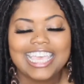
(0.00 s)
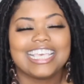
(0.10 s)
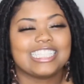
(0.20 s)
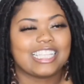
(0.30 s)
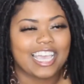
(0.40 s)

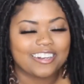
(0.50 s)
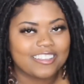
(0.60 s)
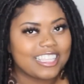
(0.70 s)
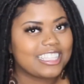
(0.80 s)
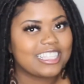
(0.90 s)
It's
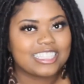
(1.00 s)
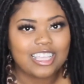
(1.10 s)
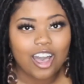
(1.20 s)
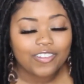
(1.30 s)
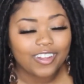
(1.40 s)
lighter than the
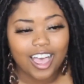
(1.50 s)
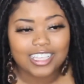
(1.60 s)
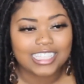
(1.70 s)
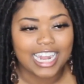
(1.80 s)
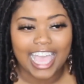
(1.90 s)
soft
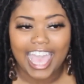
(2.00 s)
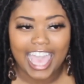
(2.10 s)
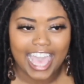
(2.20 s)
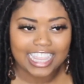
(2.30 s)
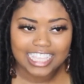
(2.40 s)
locks that I
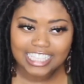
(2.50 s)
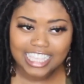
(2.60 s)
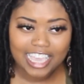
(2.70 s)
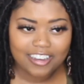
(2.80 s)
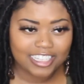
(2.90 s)
had.
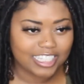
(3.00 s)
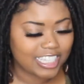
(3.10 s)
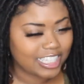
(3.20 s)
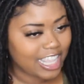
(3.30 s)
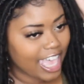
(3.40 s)
This hair is
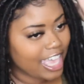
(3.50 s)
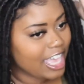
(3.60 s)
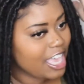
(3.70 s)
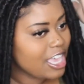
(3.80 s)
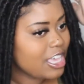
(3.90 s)
just
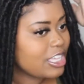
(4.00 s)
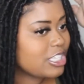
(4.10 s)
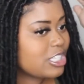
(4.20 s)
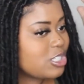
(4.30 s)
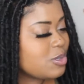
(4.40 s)
like
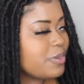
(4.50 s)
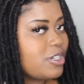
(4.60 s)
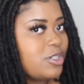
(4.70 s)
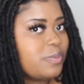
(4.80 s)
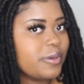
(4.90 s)
super
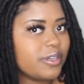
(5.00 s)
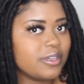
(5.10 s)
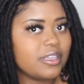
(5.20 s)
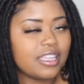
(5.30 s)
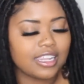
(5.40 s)

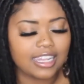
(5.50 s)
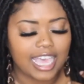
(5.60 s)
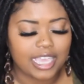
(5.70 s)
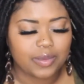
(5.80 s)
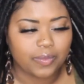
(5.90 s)
duper
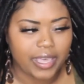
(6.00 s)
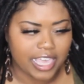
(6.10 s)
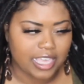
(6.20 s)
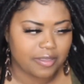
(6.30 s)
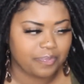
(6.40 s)

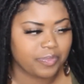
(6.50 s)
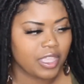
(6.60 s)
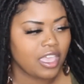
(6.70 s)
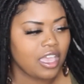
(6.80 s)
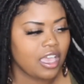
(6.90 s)
lightweight.
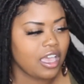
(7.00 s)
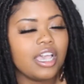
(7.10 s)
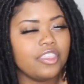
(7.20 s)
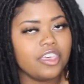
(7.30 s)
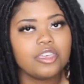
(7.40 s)

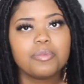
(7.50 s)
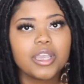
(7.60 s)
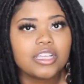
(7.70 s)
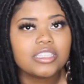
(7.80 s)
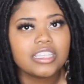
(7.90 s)
Another
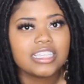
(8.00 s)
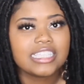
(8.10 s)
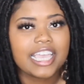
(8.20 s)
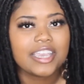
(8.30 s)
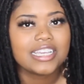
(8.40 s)
pro to
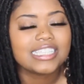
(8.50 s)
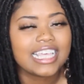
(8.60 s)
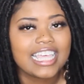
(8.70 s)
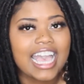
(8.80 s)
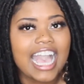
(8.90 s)
this hair is
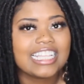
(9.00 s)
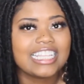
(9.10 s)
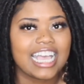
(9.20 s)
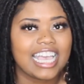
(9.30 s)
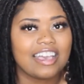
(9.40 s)
that I
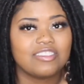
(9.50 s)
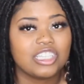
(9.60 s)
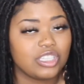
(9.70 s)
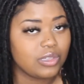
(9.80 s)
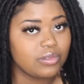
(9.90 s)
did not have
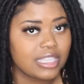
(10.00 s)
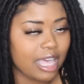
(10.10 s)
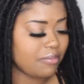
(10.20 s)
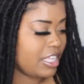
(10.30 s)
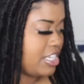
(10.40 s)
to use
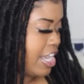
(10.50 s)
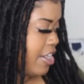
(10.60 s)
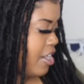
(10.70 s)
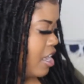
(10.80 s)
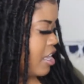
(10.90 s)
that much
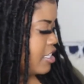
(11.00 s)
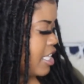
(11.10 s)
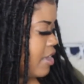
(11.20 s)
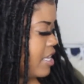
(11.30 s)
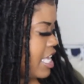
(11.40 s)
hair.
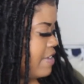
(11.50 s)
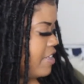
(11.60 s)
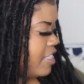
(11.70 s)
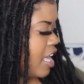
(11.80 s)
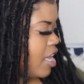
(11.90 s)
So
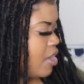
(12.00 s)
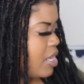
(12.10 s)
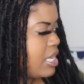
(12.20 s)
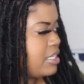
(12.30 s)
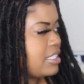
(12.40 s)
even though
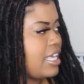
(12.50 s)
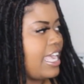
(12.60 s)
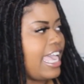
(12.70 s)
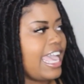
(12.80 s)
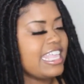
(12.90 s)
it's
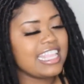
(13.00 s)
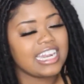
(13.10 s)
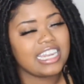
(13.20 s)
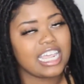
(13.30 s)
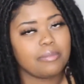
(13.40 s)

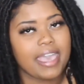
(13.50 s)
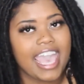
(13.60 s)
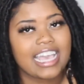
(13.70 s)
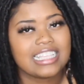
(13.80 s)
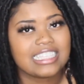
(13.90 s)
$8.99 a
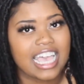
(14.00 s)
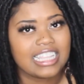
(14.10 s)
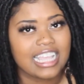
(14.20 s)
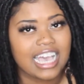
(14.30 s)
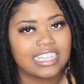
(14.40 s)
pack, that's
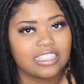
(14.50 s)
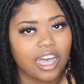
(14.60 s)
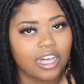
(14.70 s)
like $9,